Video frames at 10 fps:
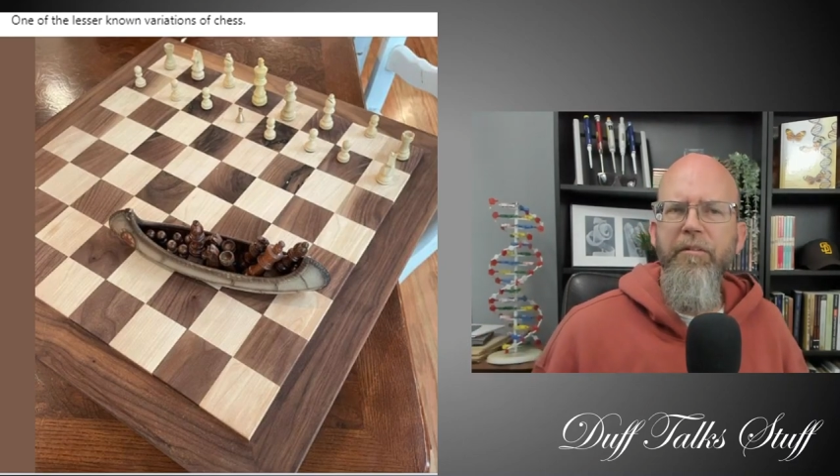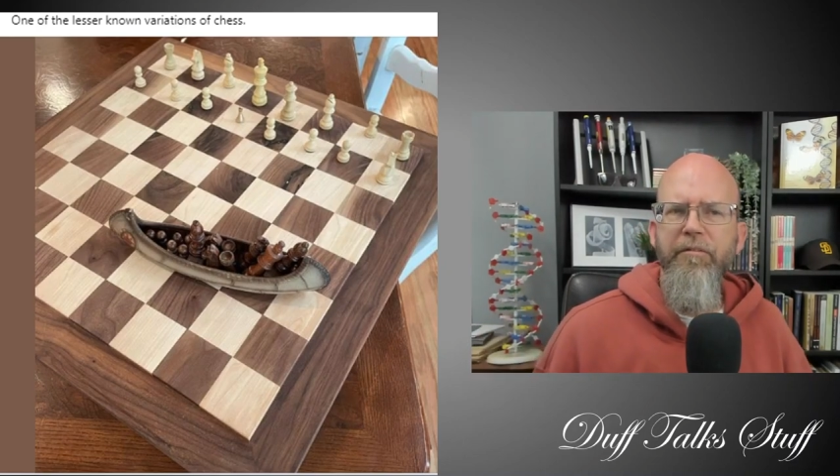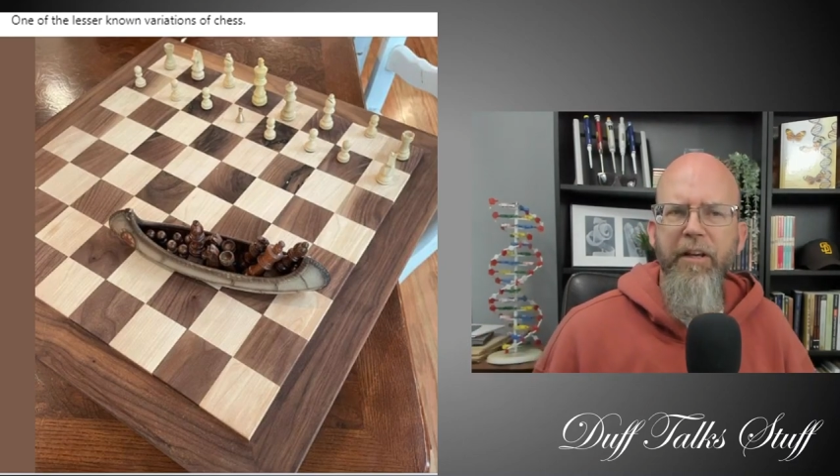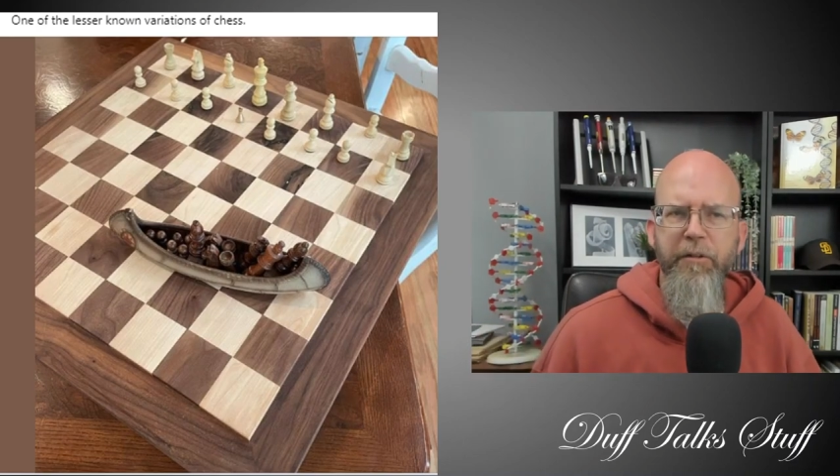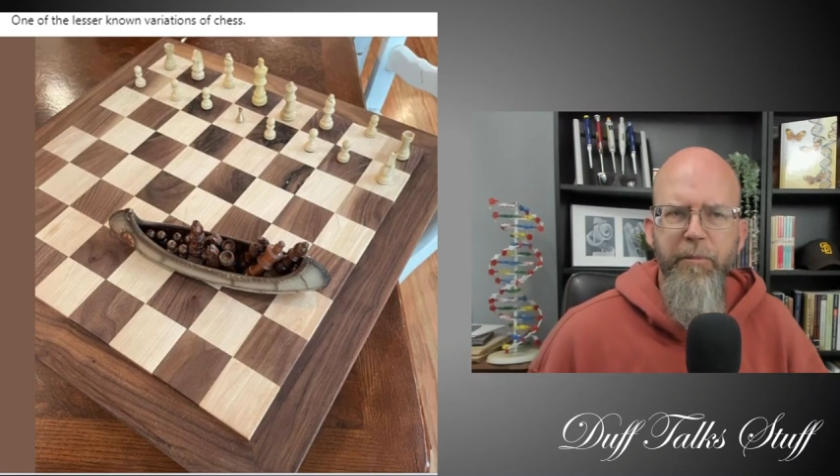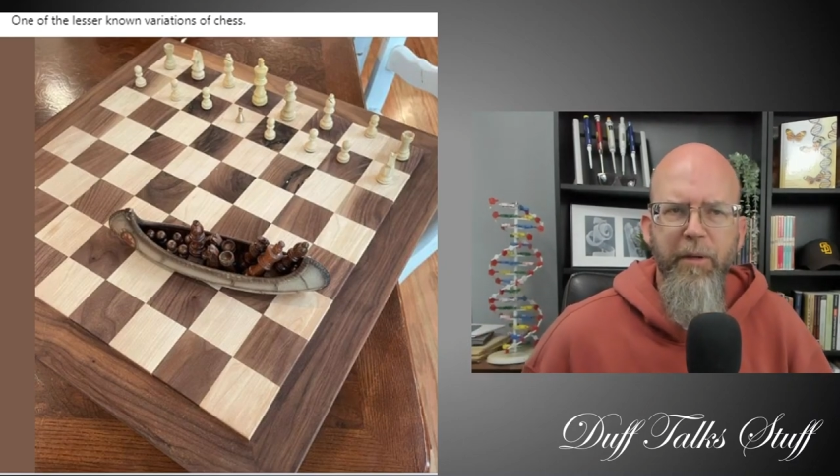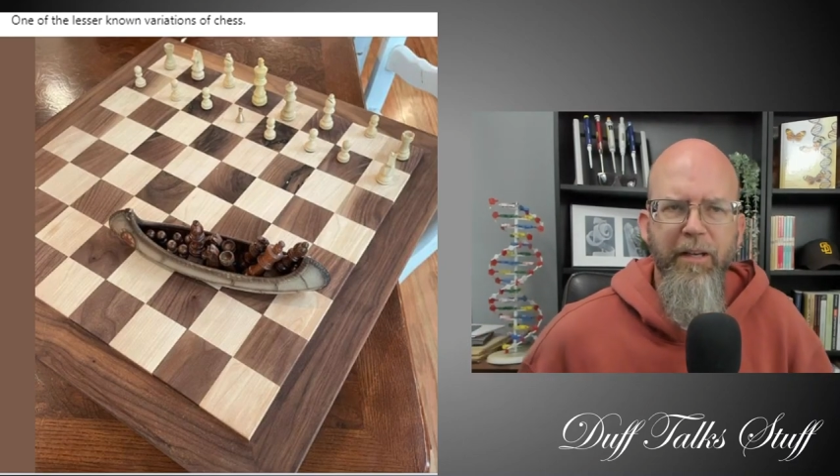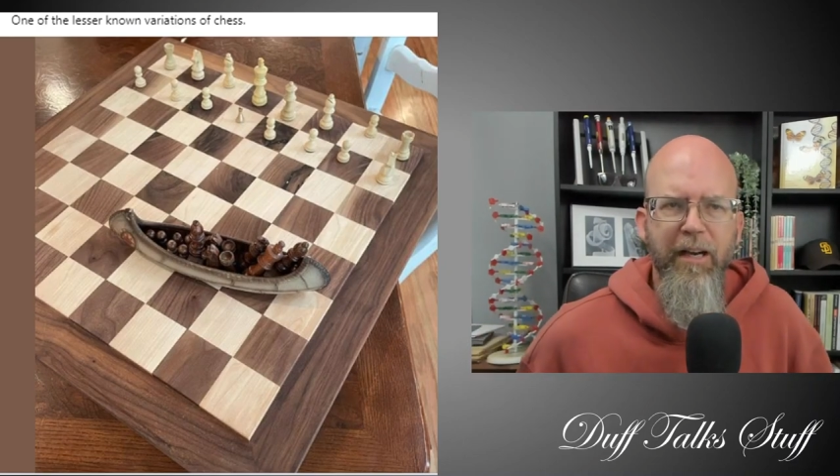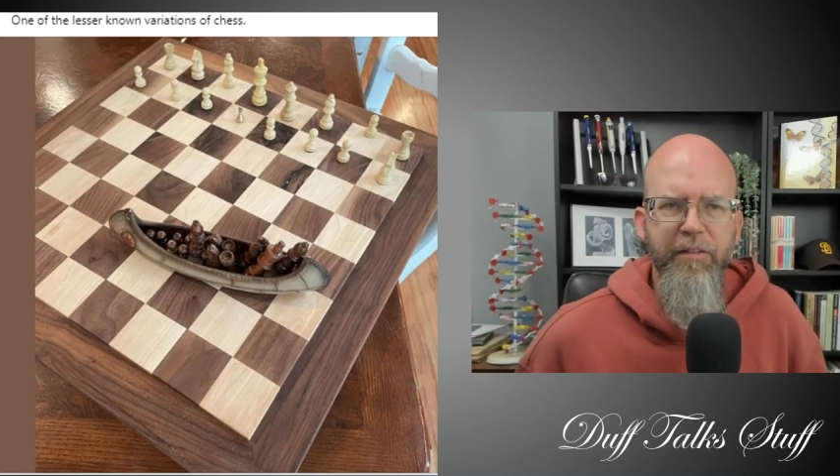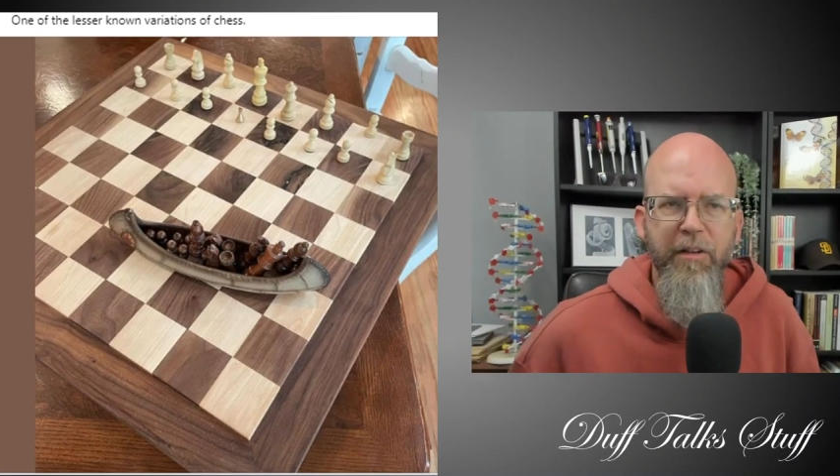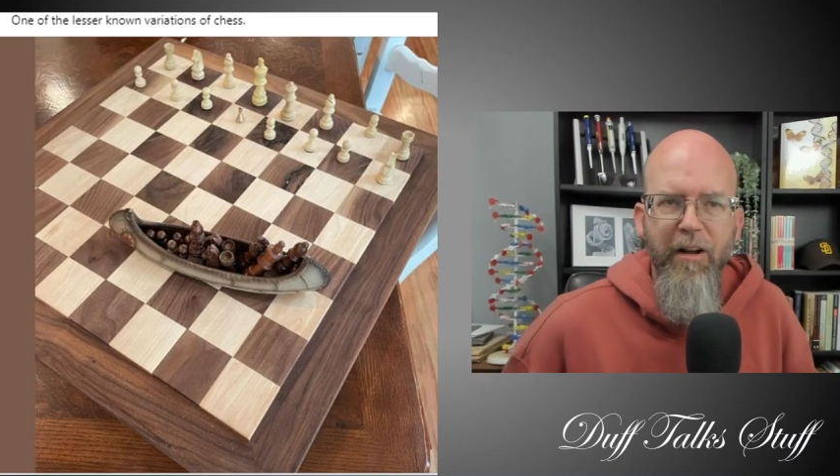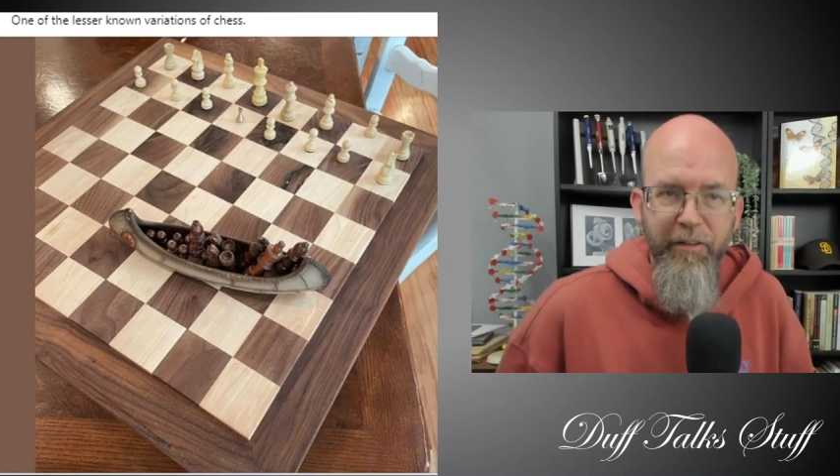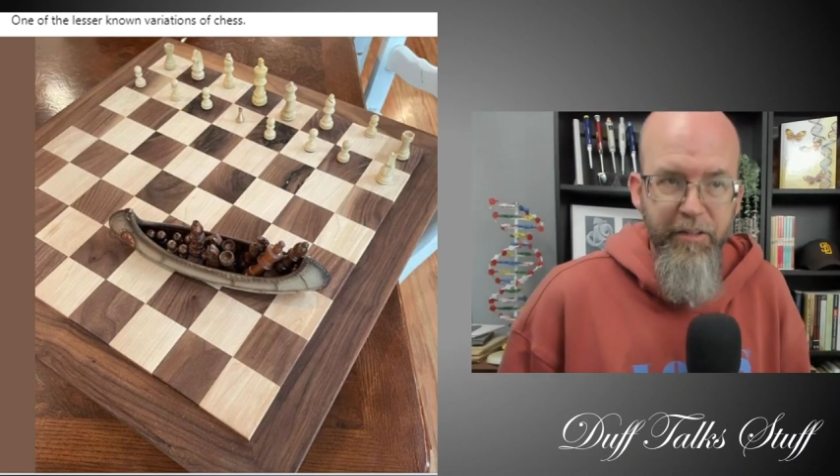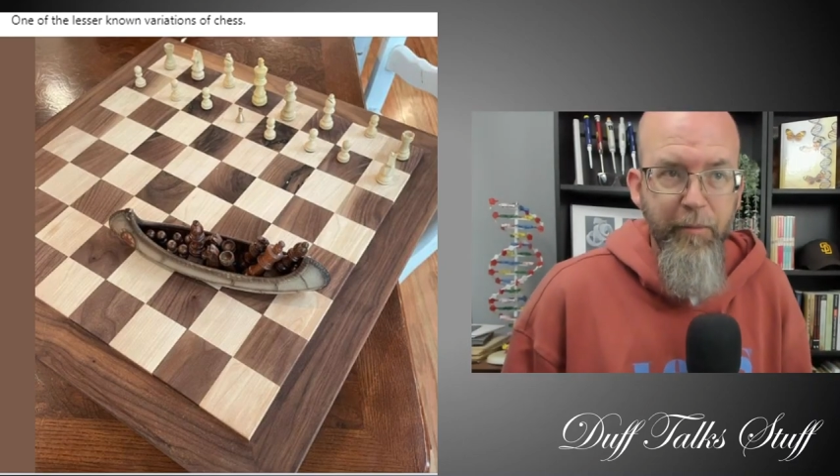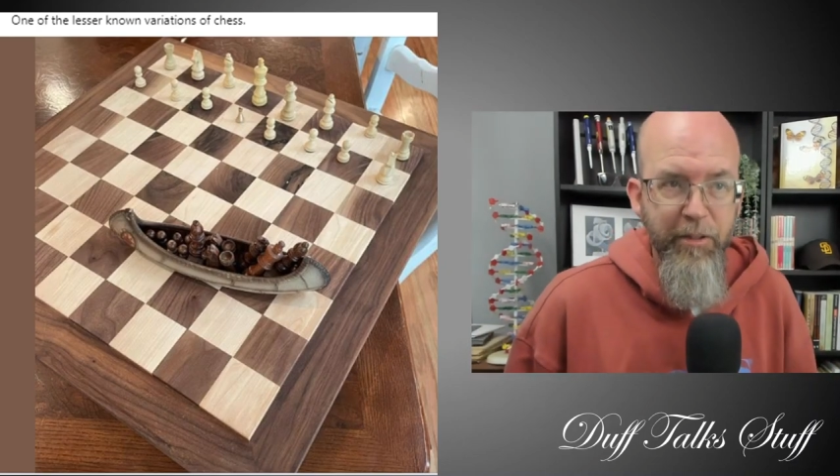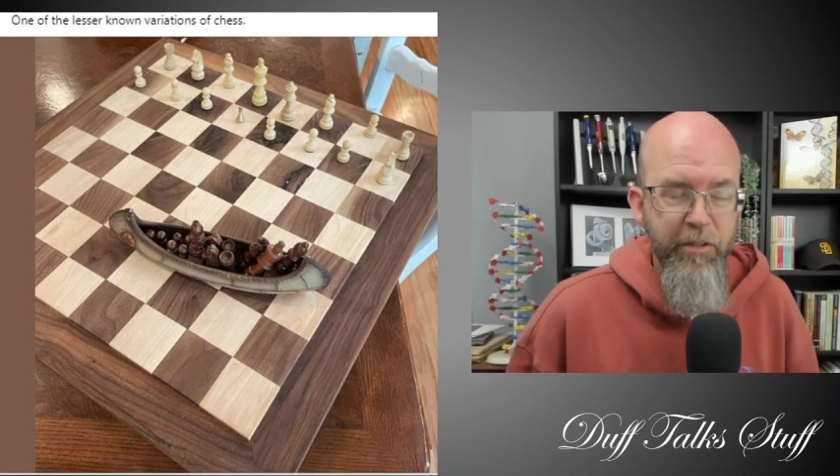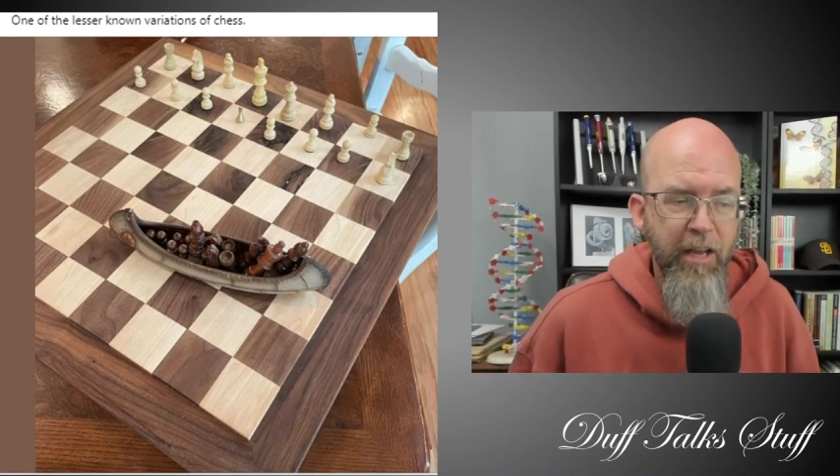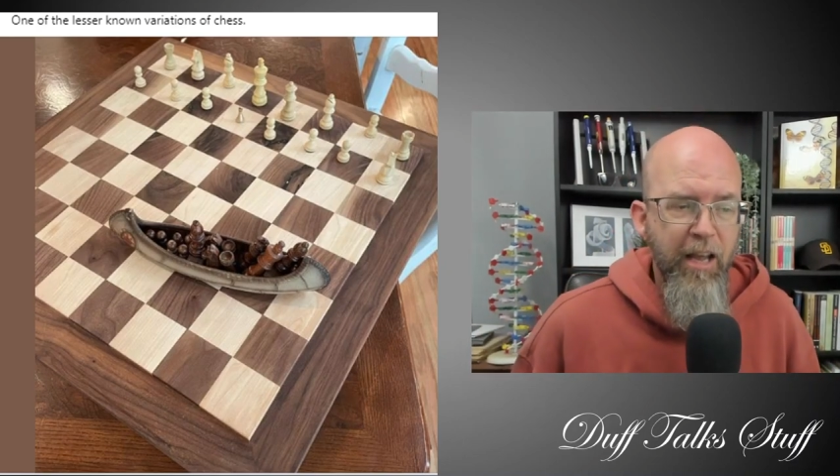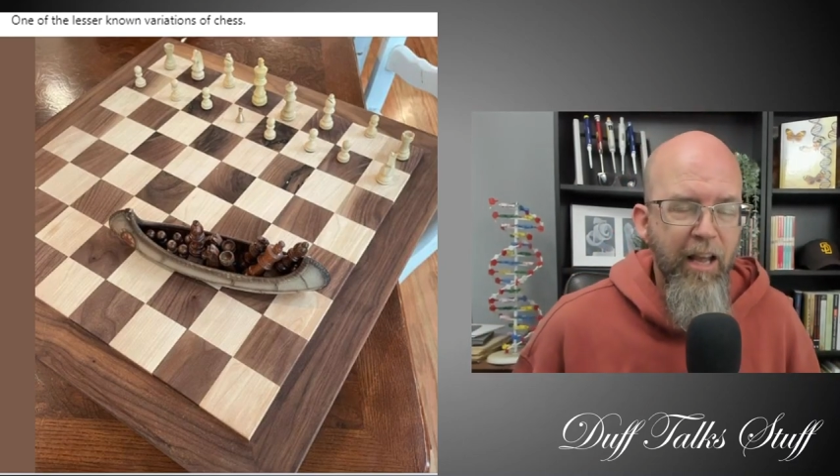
through Facebook and I saw this image.